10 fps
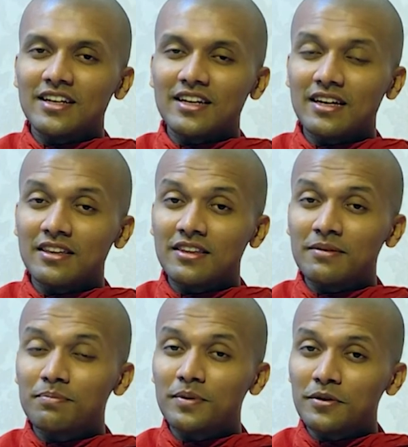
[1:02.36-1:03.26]
in the
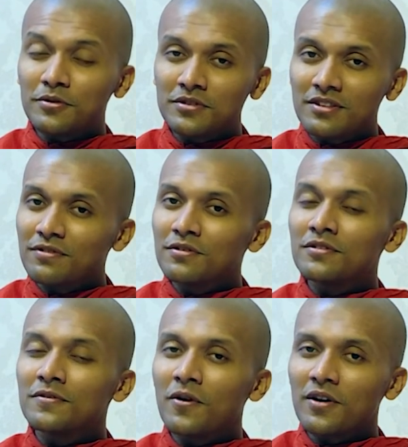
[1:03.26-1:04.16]
beautiful
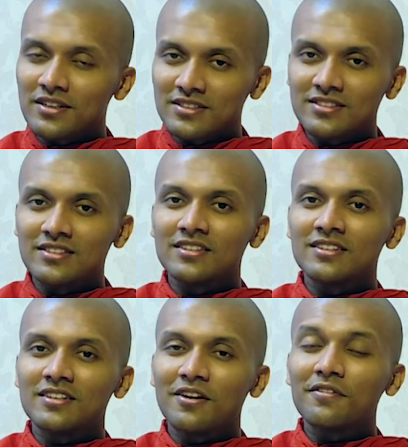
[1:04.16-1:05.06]
forest
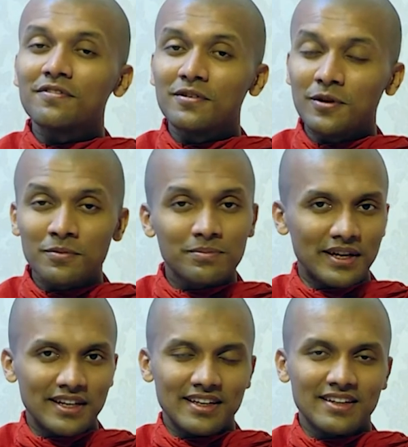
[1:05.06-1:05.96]
of
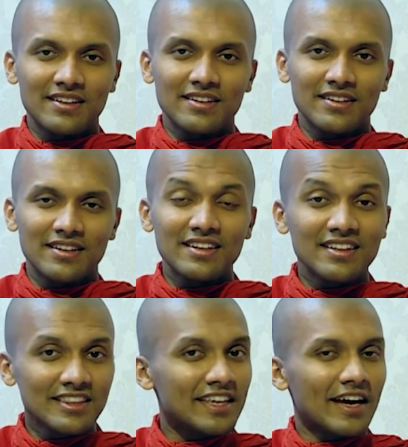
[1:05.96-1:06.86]
Lumbini in
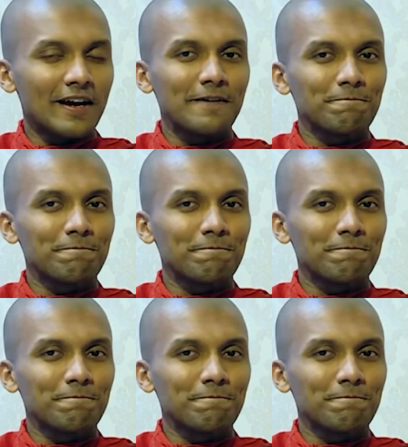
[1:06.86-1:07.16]
India.